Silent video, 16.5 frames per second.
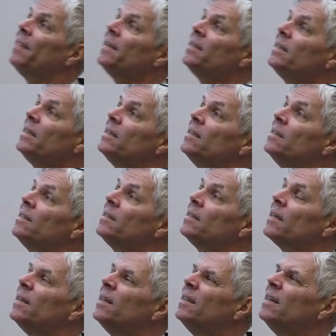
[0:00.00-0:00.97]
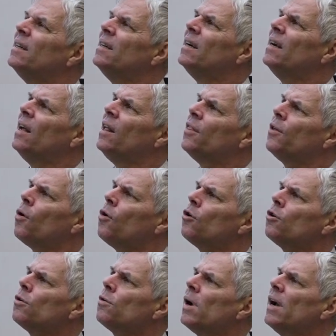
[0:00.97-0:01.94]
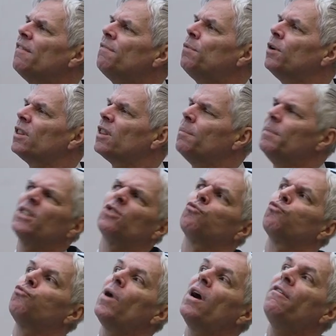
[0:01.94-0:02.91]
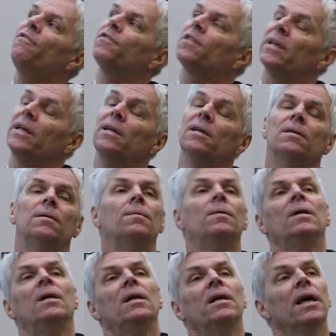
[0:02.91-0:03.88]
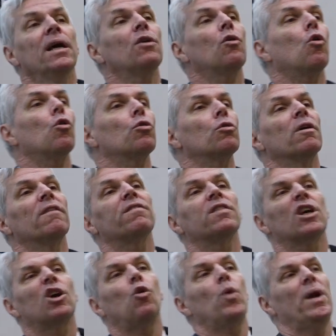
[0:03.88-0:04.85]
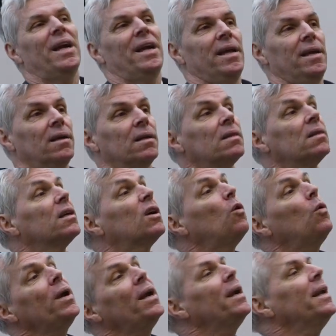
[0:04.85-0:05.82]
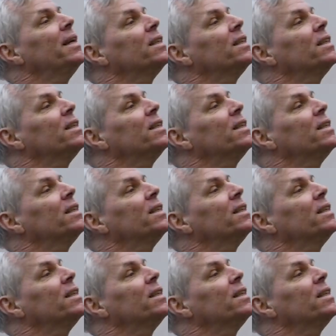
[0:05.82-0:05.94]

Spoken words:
this is, the order I've put them is roughly an order of liquidity. Liquidity